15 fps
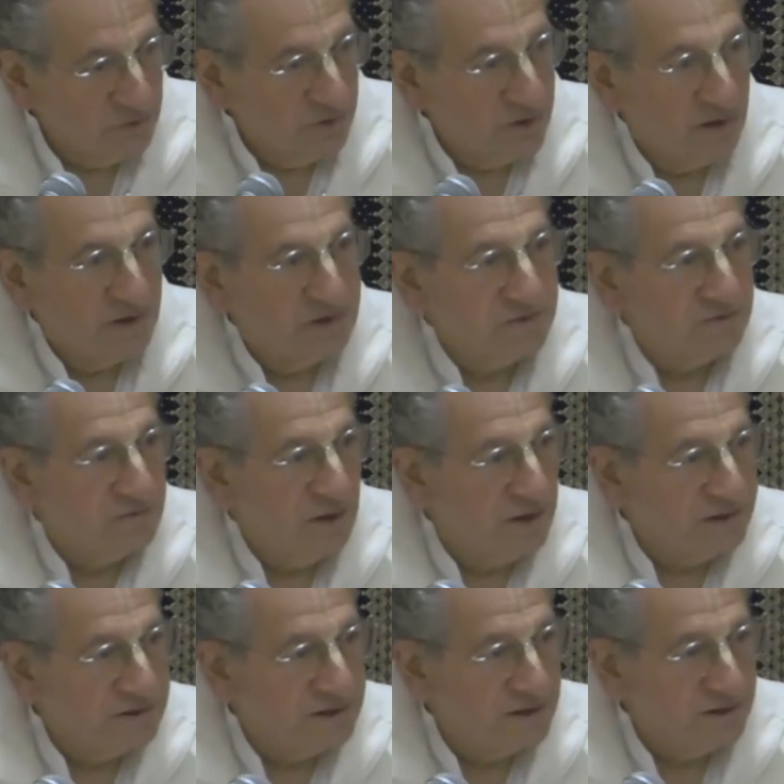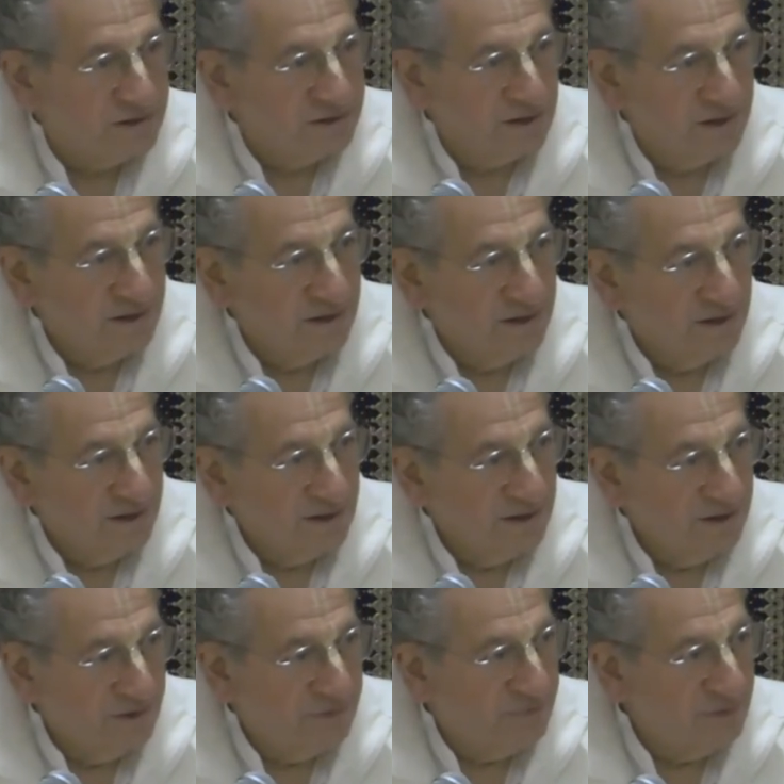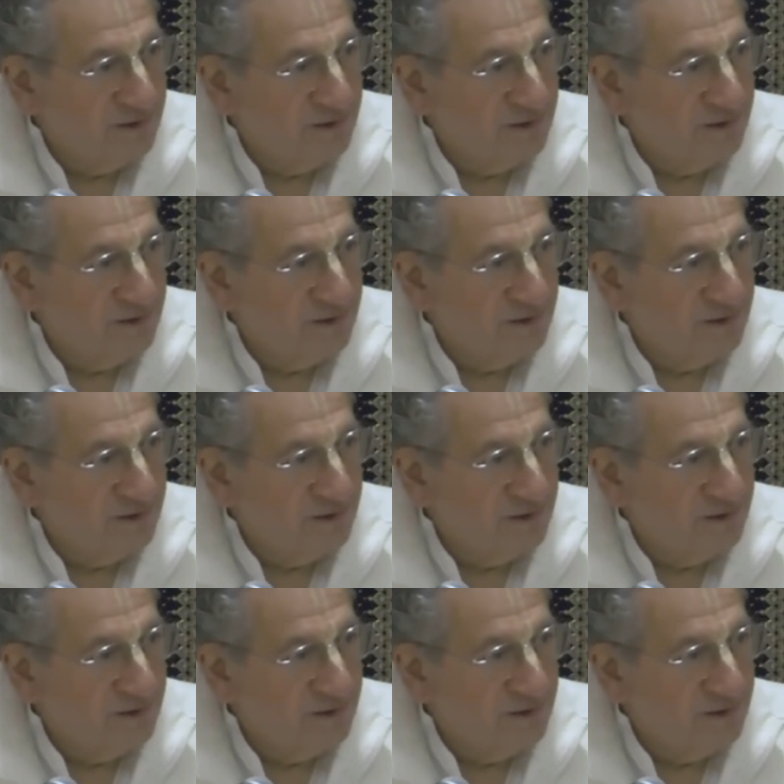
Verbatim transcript: in all kinds of nonsense that